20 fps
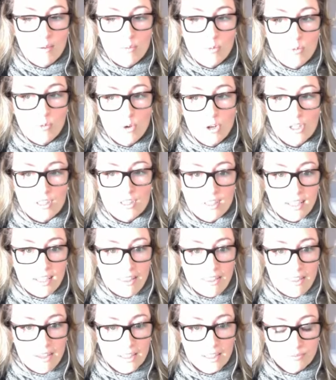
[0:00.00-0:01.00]
work
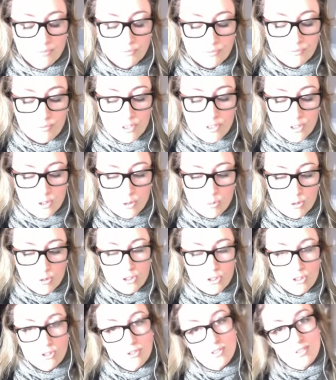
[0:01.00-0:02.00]
together to
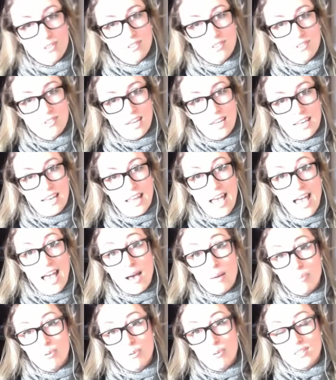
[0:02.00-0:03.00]
produce an
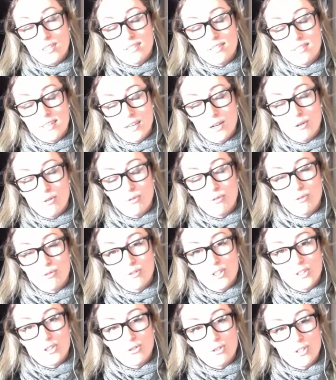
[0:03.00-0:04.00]
app instead of
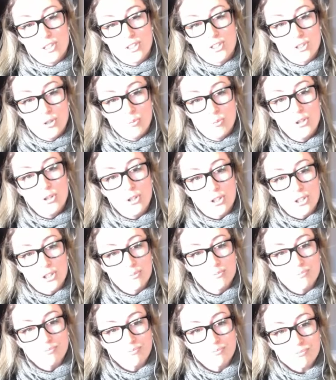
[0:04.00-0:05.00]
a traditional book.
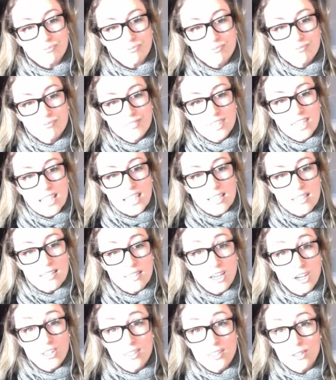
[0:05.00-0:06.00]

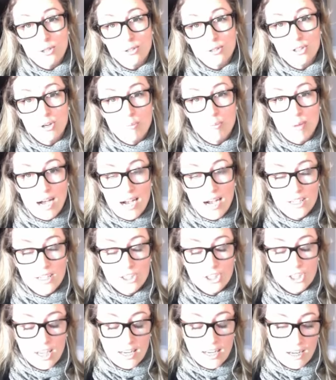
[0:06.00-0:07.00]
So it's called Homage,
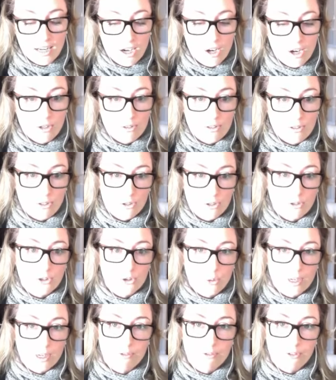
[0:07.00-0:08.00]
and it holds all
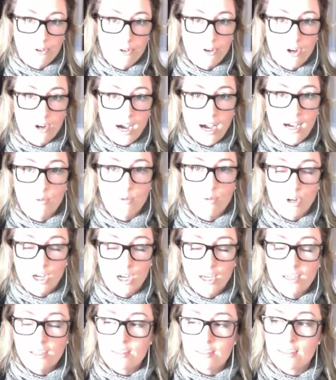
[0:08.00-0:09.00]
24
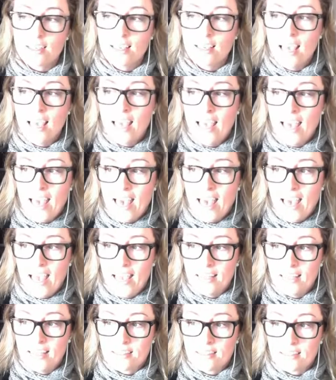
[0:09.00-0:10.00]
artworks,
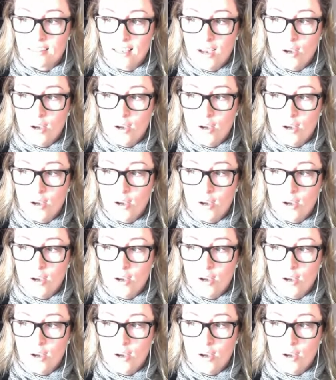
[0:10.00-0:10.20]
and